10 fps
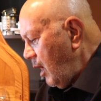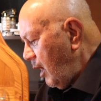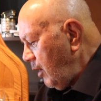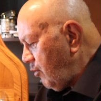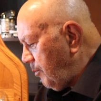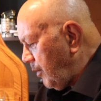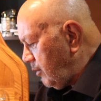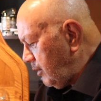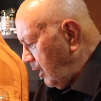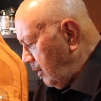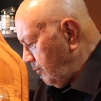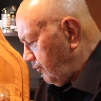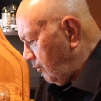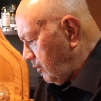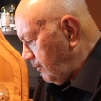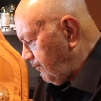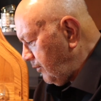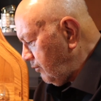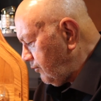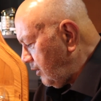"I hope our names don't
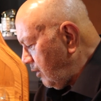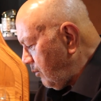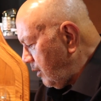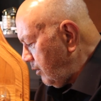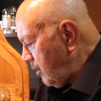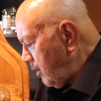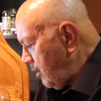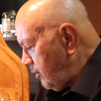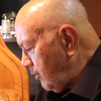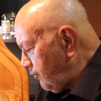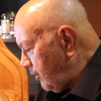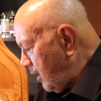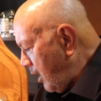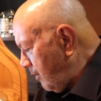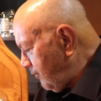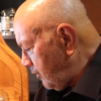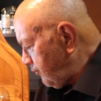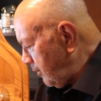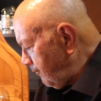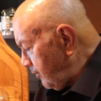confuse anyone. There's an obvious
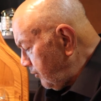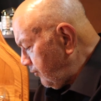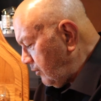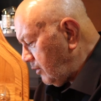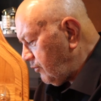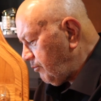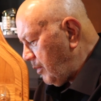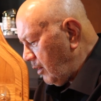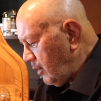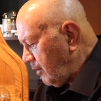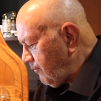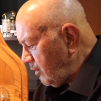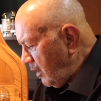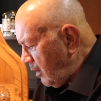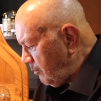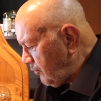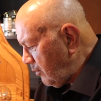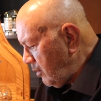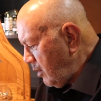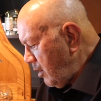difference in the spelling of our names,
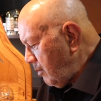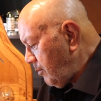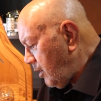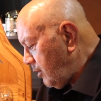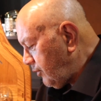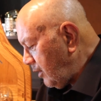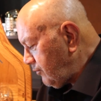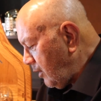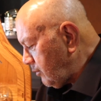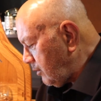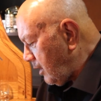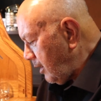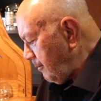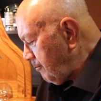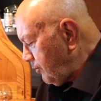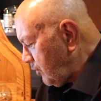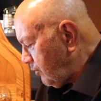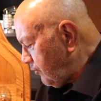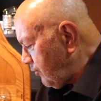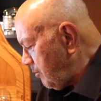but they sound alike,"
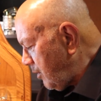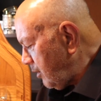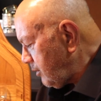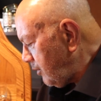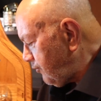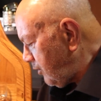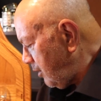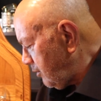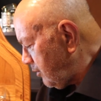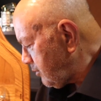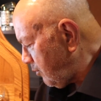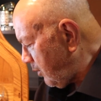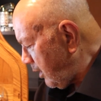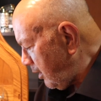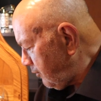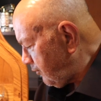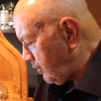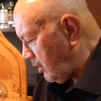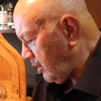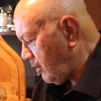Chris remarked as she looked away,
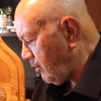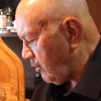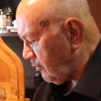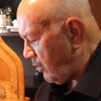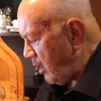studying her